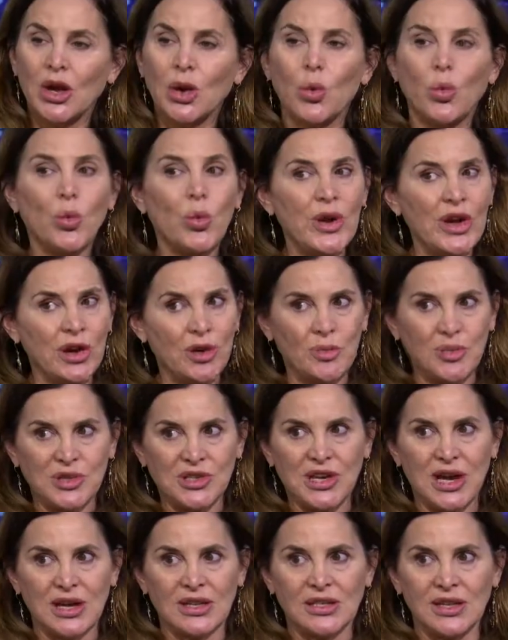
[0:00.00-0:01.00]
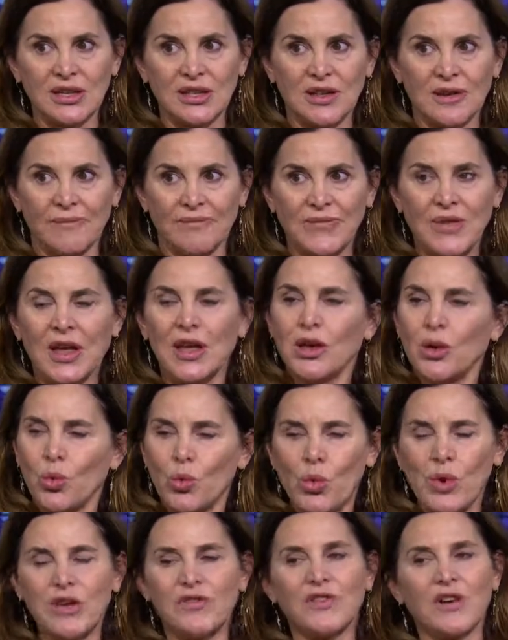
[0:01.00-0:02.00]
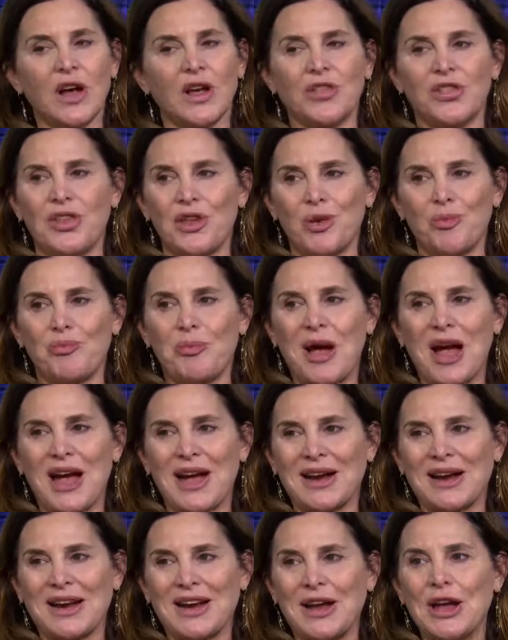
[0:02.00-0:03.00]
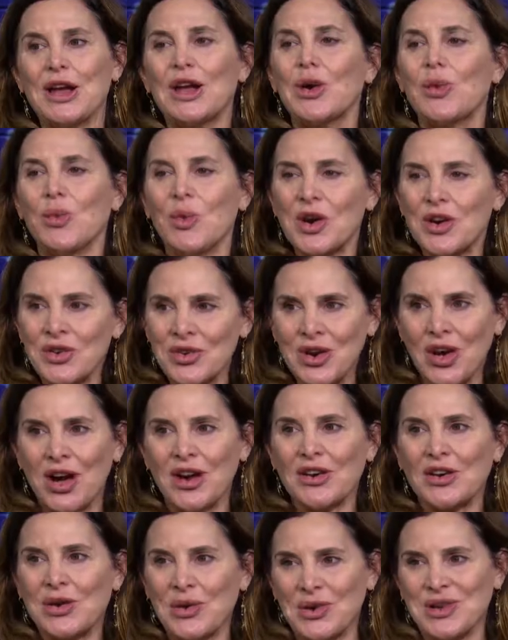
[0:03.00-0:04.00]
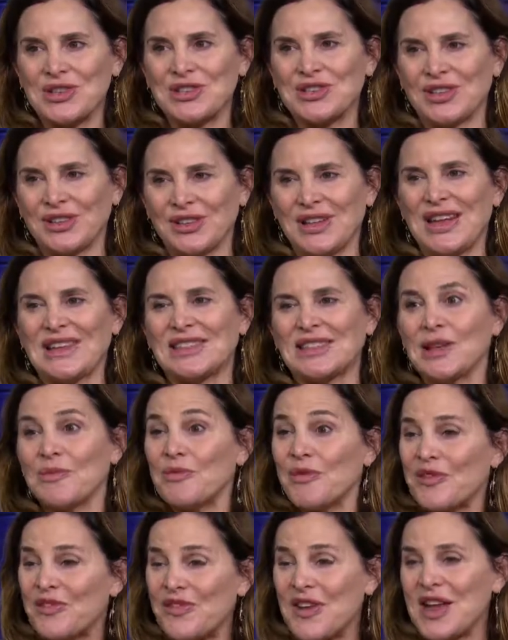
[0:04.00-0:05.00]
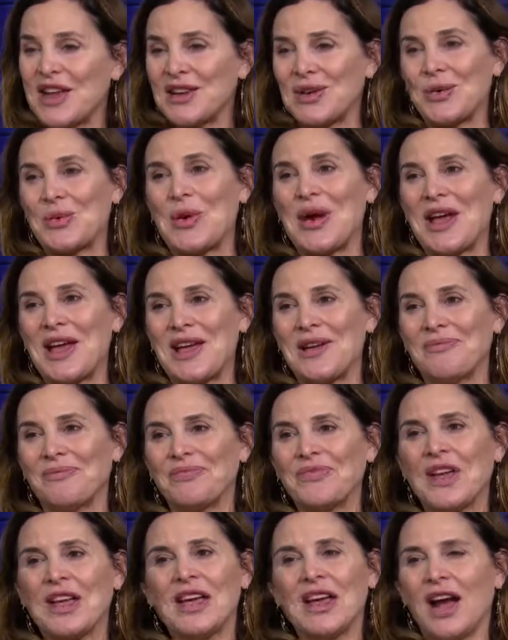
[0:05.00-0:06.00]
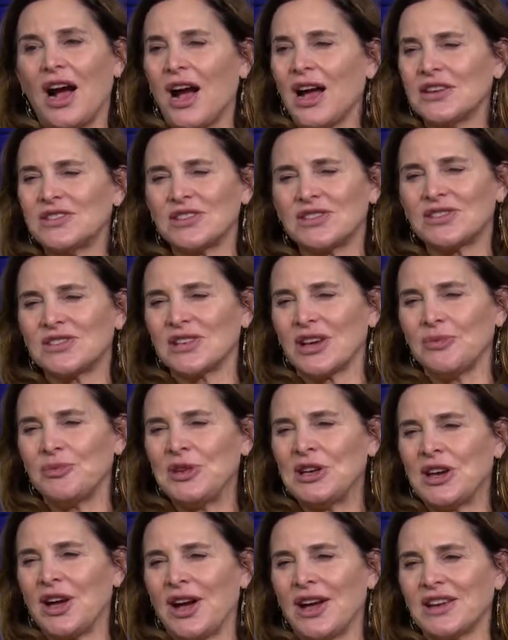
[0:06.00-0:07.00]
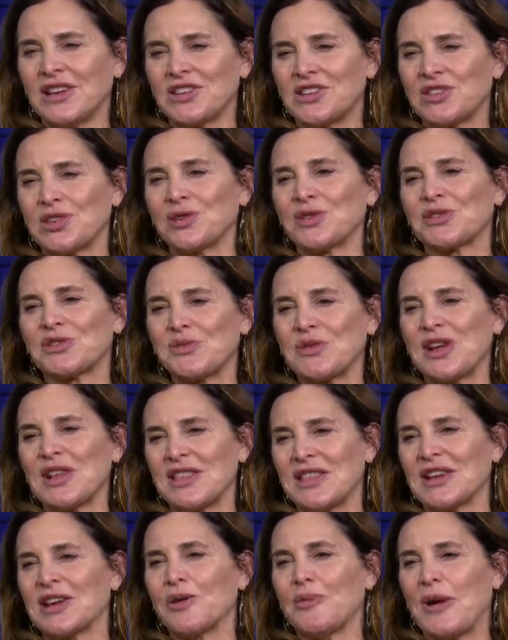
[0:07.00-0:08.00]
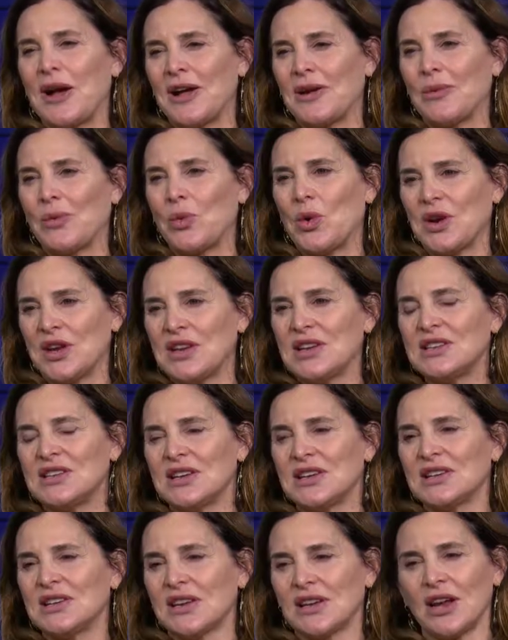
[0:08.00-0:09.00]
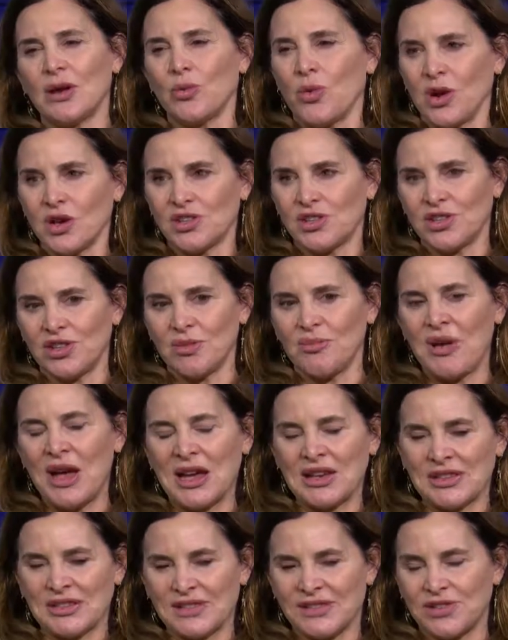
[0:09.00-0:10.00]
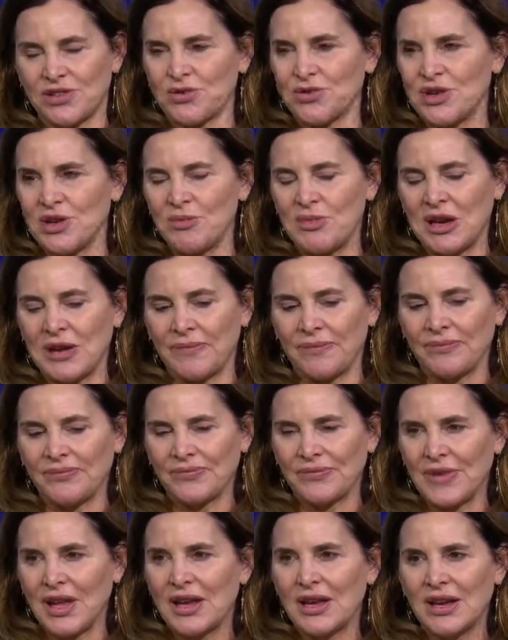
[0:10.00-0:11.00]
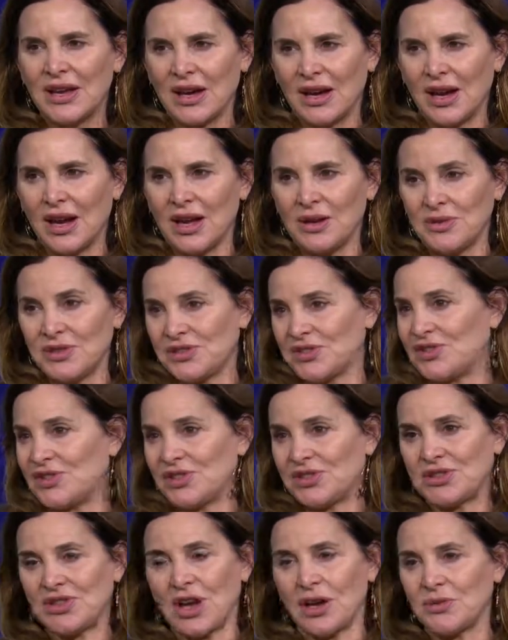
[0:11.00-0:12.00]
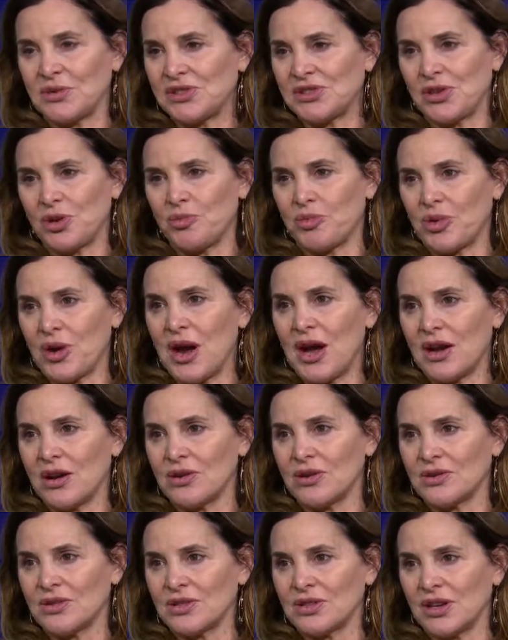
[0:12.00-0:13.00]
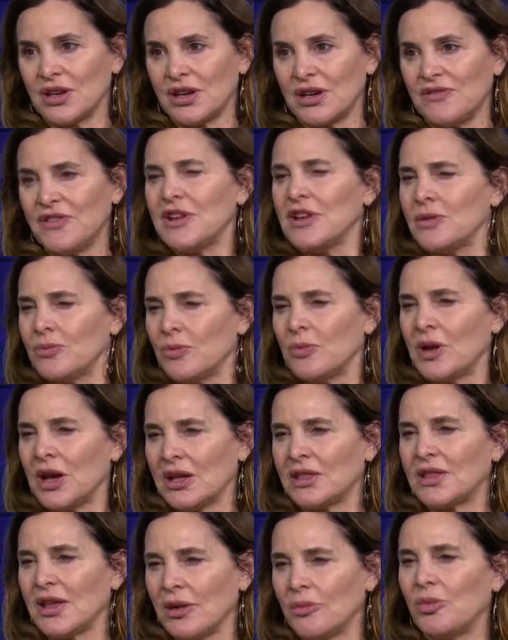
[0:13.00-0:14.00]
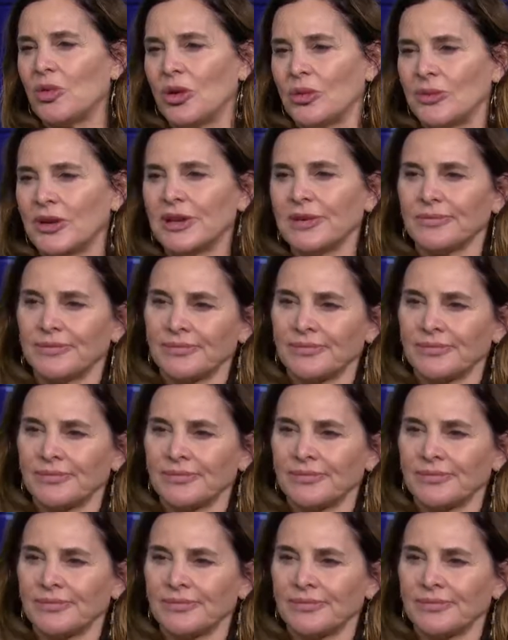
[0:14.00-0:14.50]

We are protecting them. We've got their back. We're not going to let them fade away. I get chills when I think about what he did. And I watched the mass streaming. I was so proud of him at that moment.